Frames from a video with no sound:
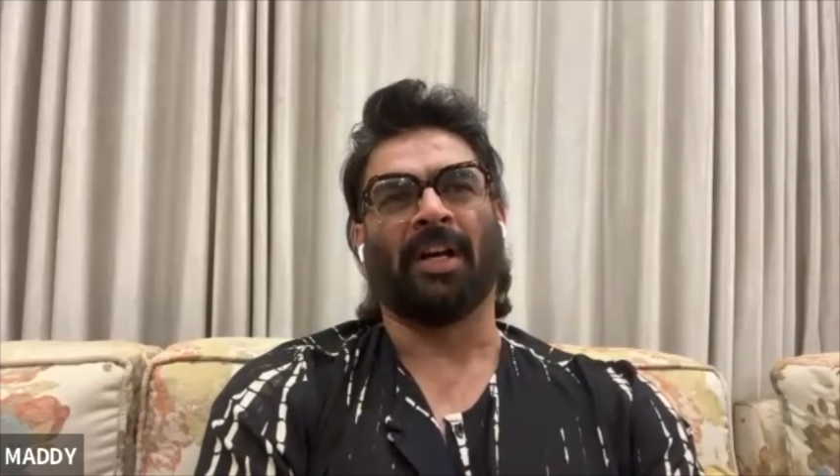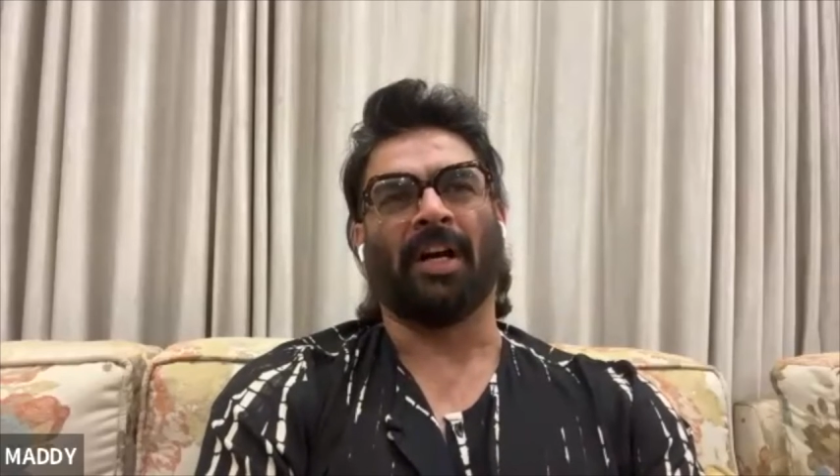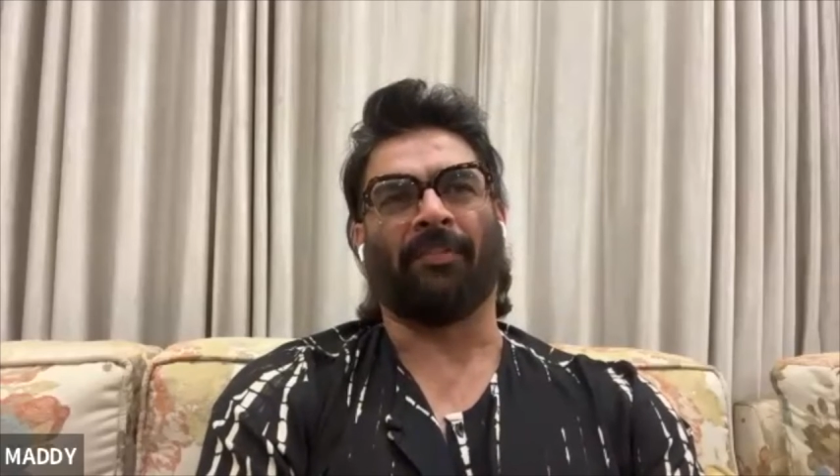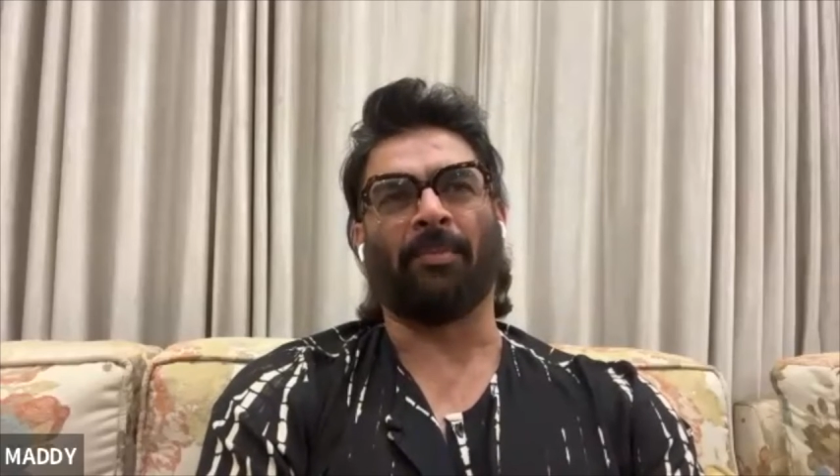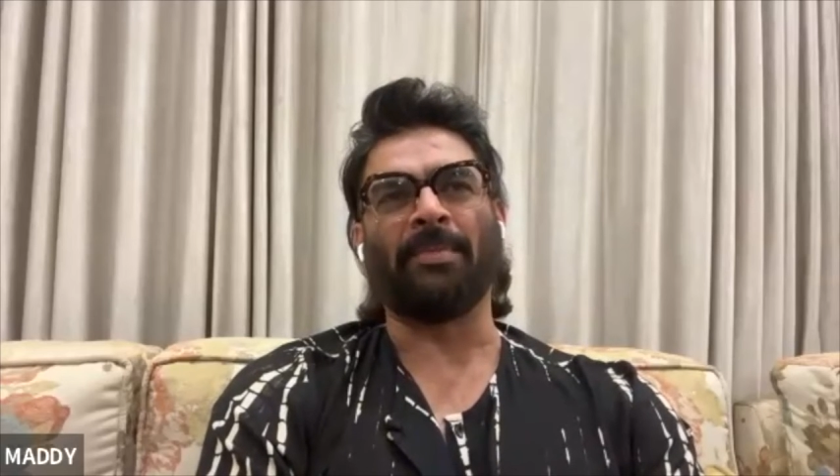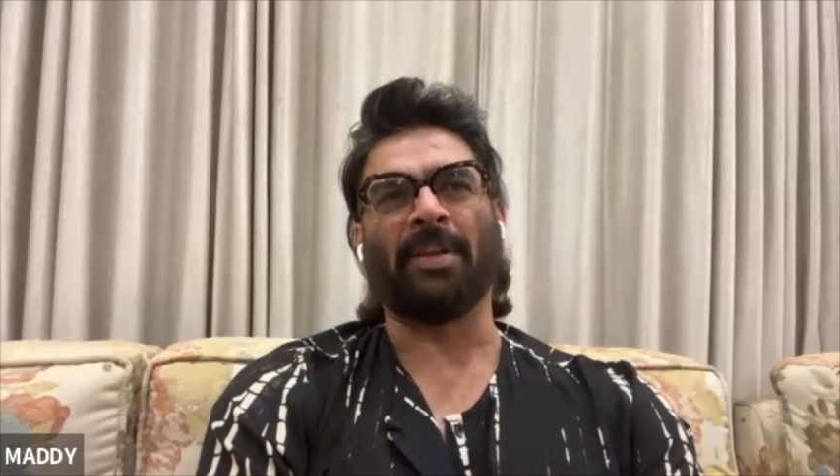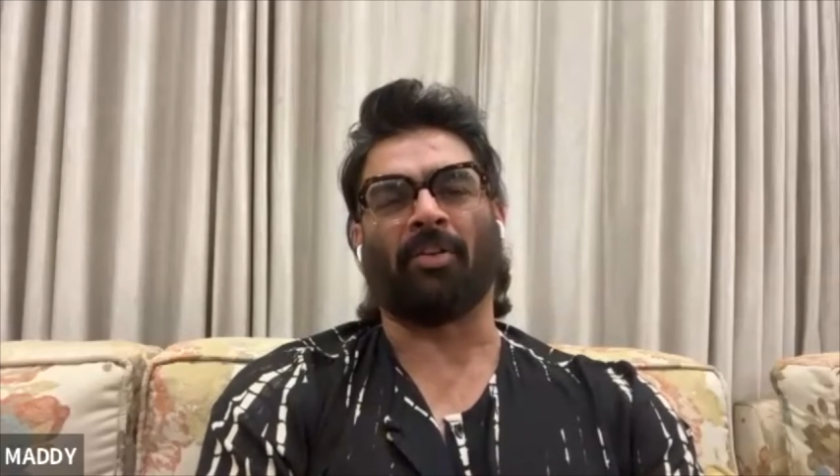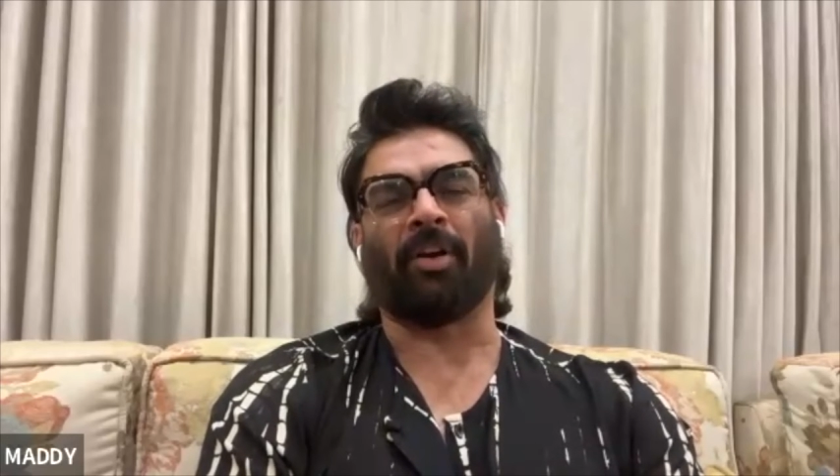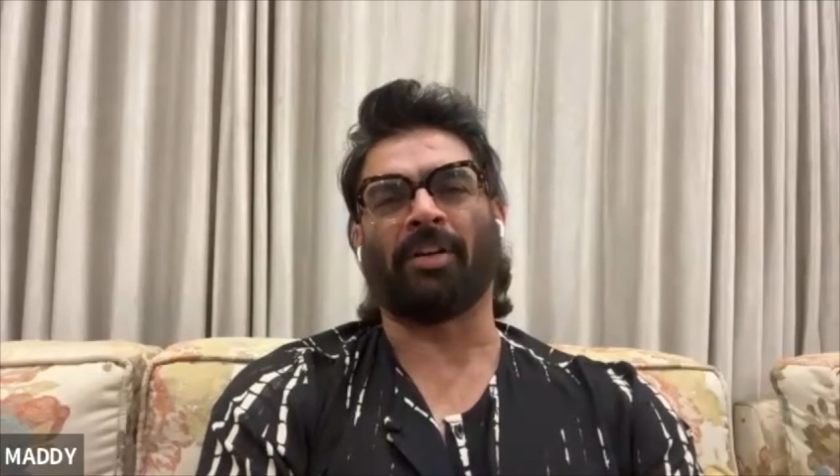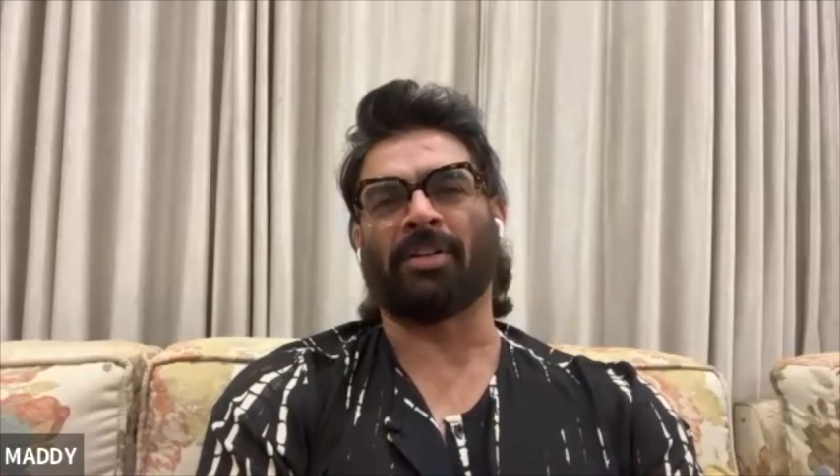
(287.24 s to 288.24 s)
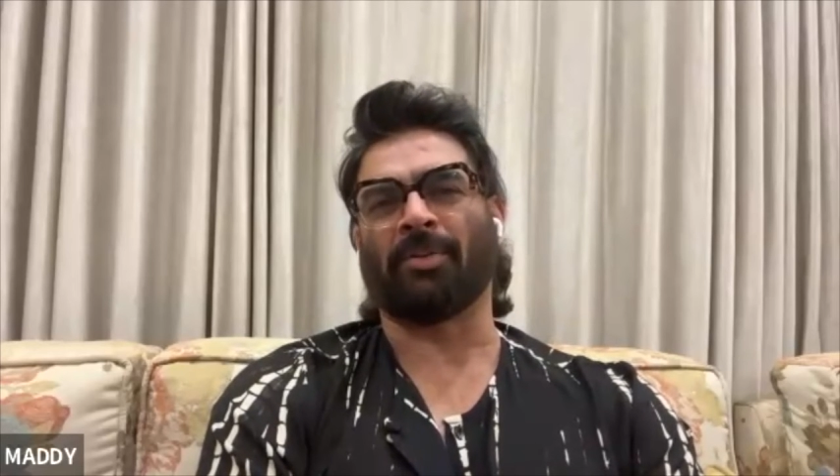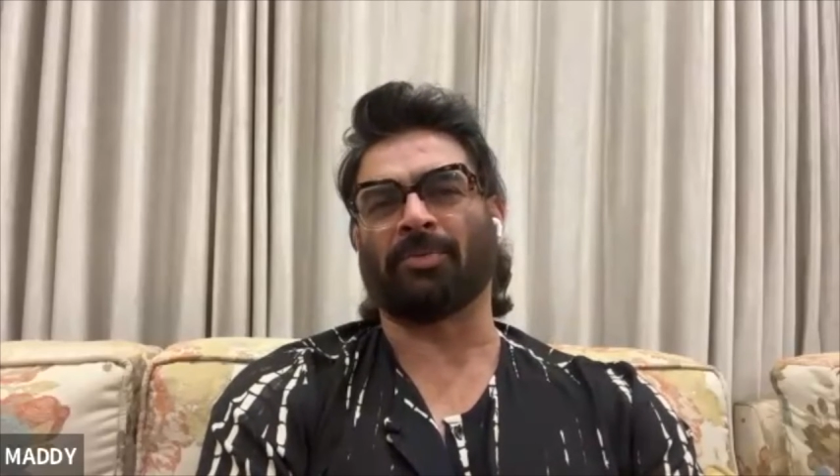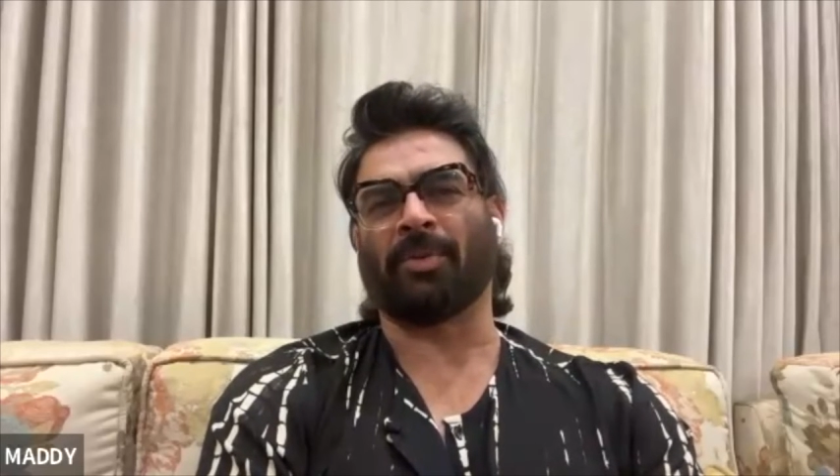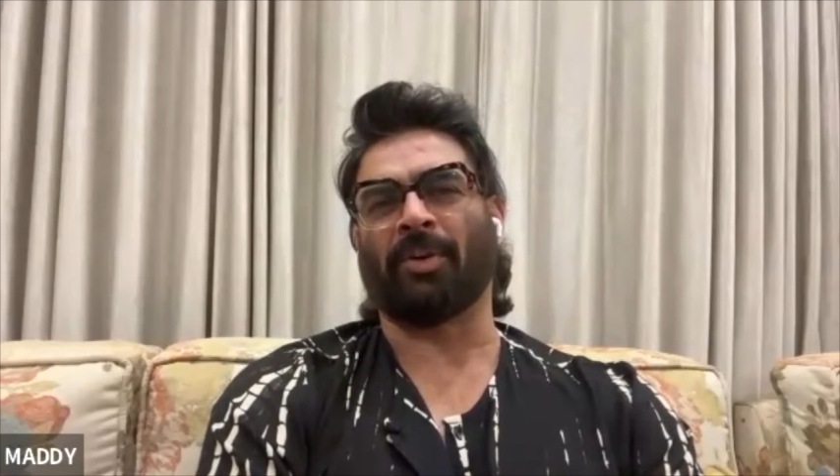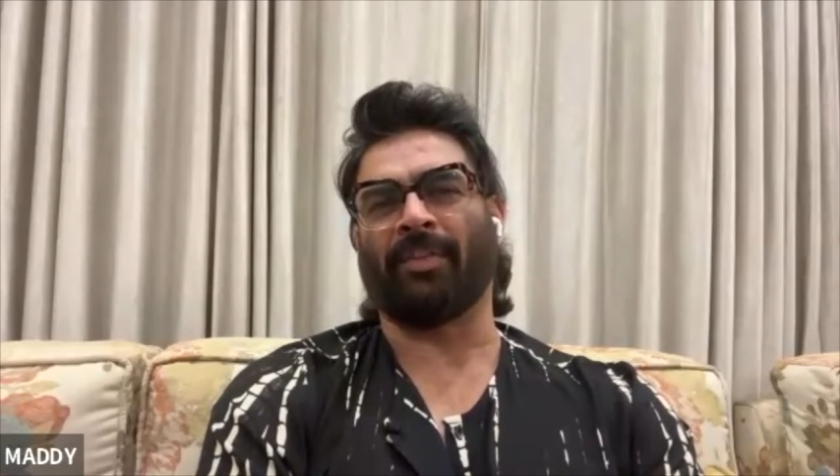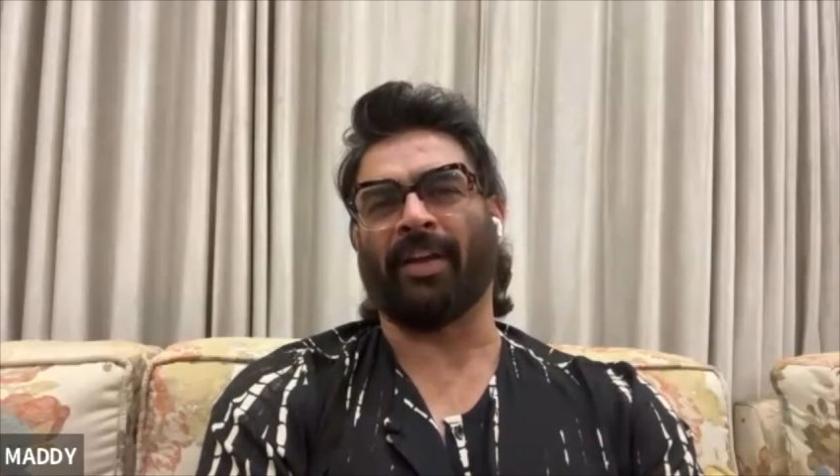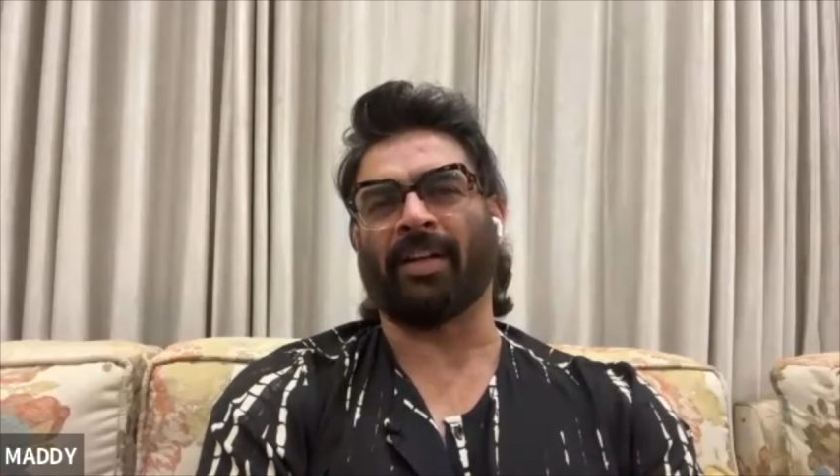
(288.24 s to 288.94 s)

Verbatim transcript: Uh, for me, Rocketry was one of that.